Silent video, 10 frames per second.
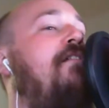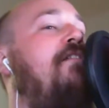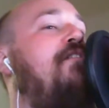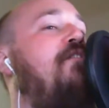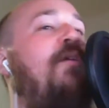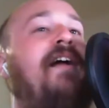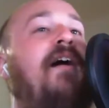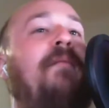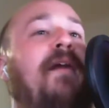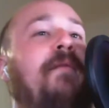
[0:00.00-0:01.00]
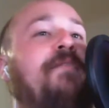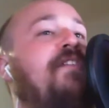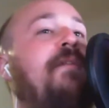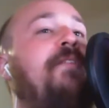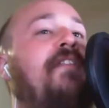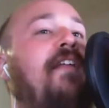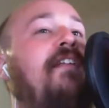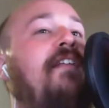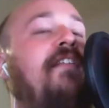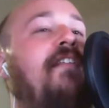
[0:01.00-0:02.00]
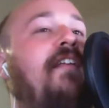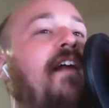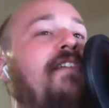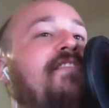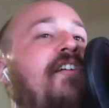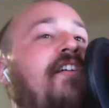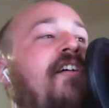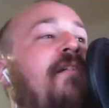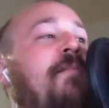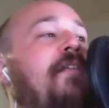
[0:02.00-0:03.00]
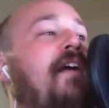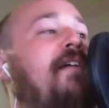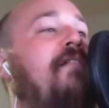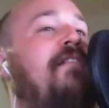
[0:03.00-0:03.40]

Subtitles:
Growing up, that was something that I saw, like